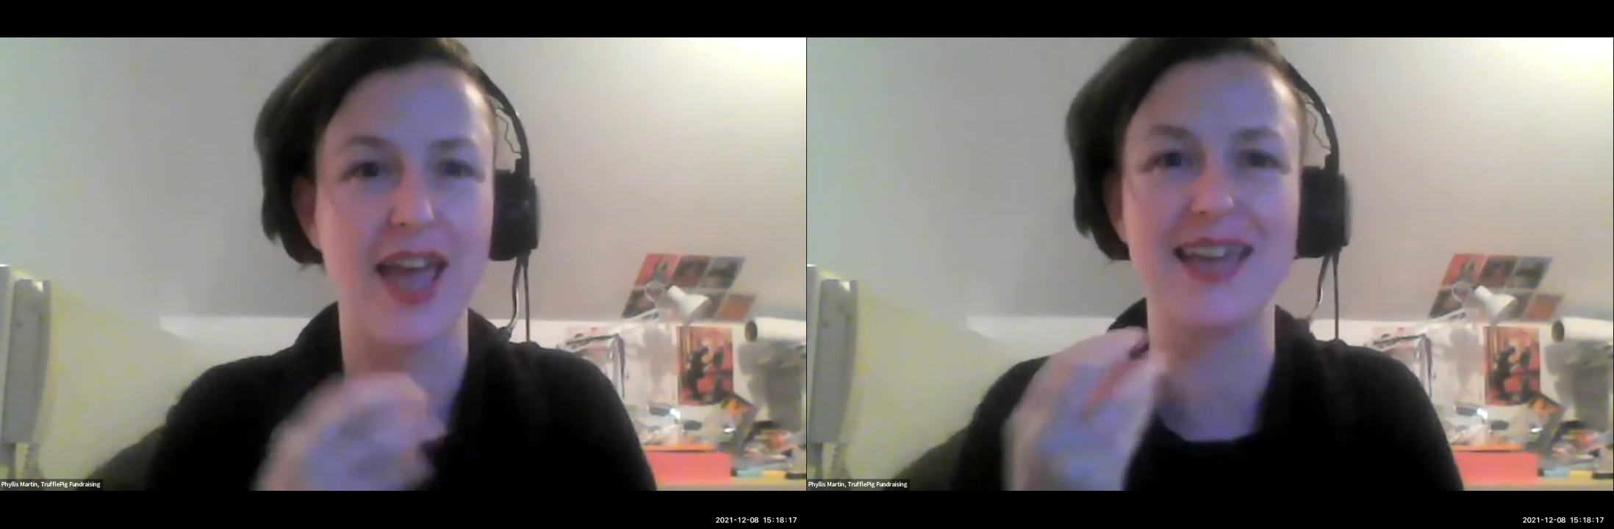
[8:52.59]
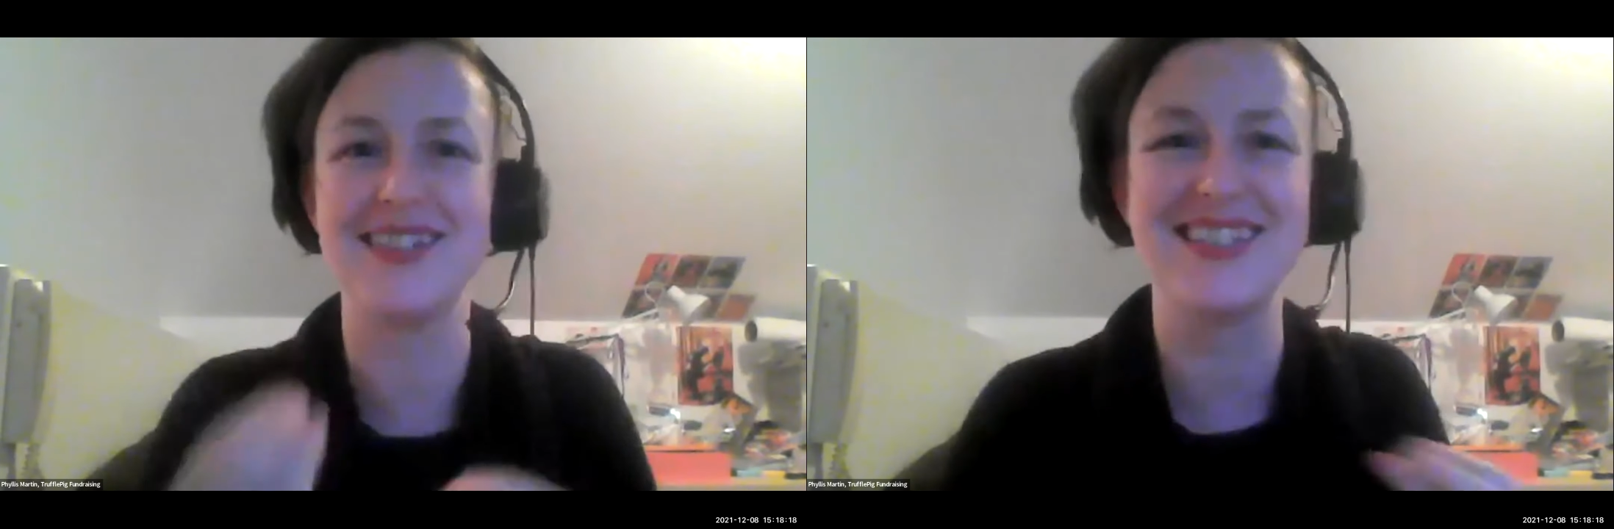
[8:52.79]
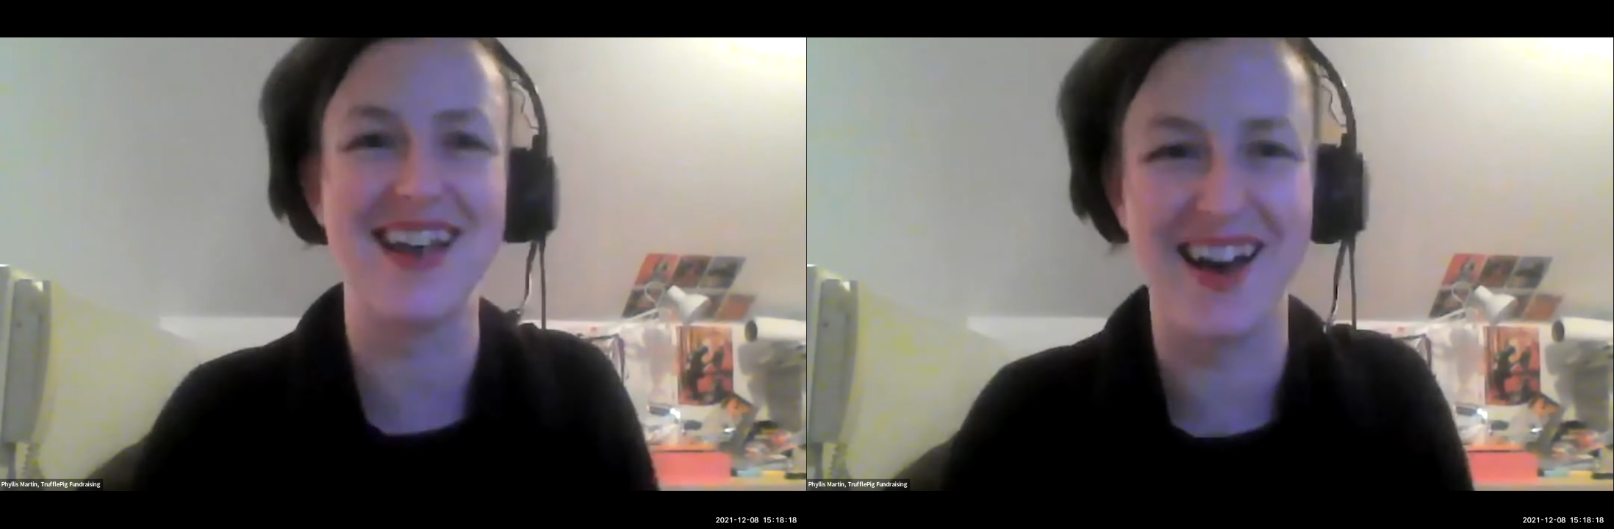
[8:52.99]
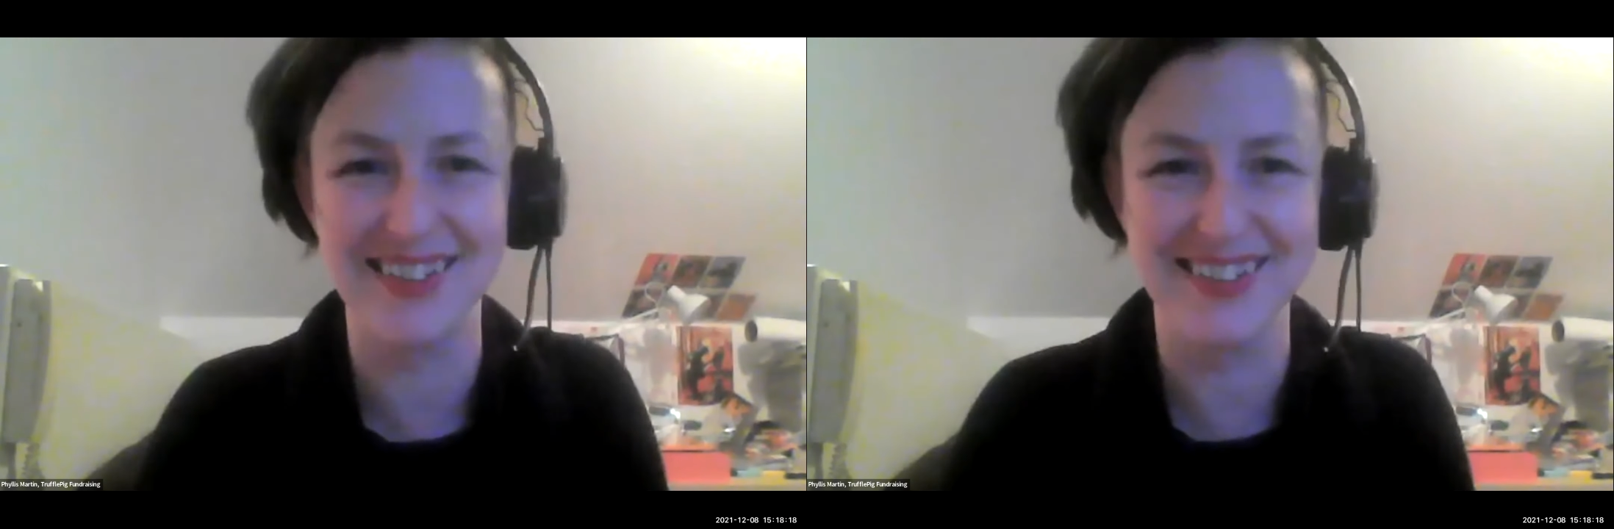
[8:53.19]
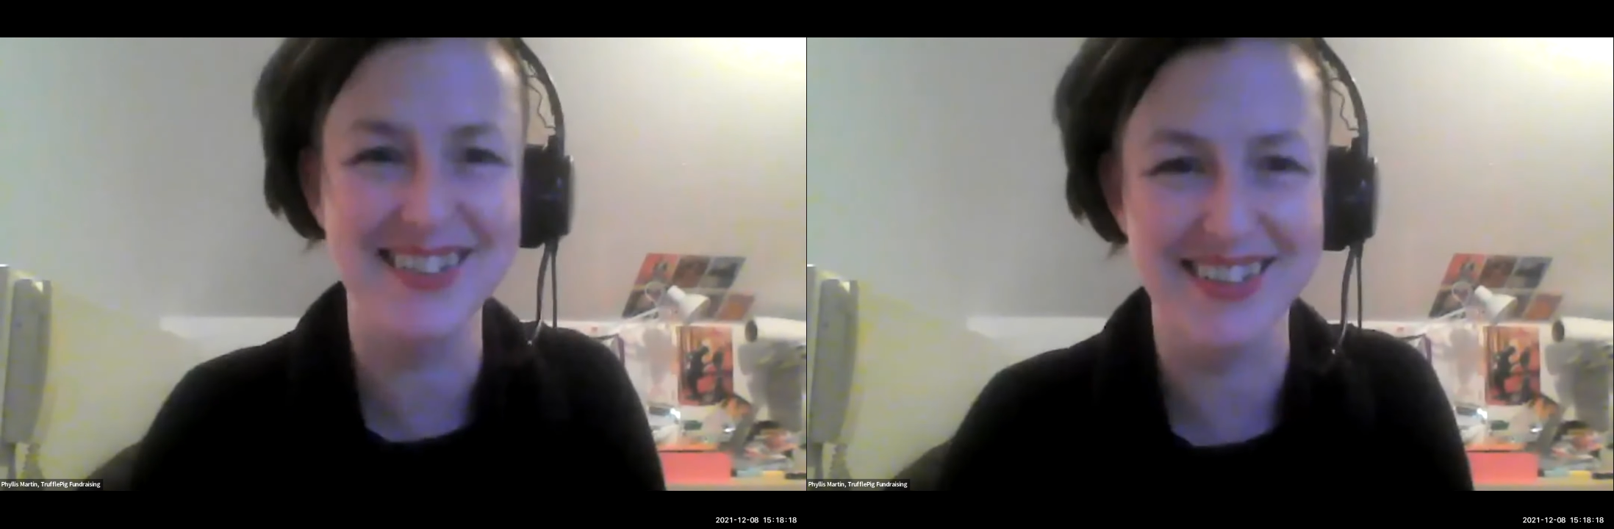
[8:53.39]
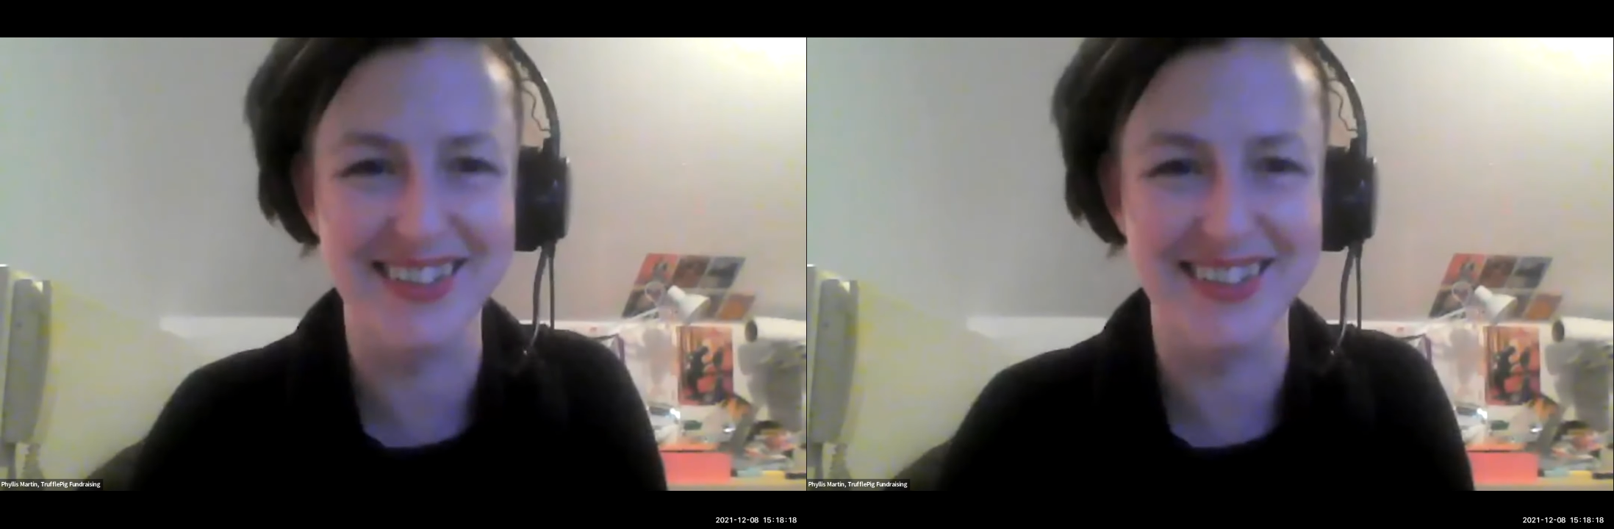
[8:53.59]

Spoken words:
getting disheartened.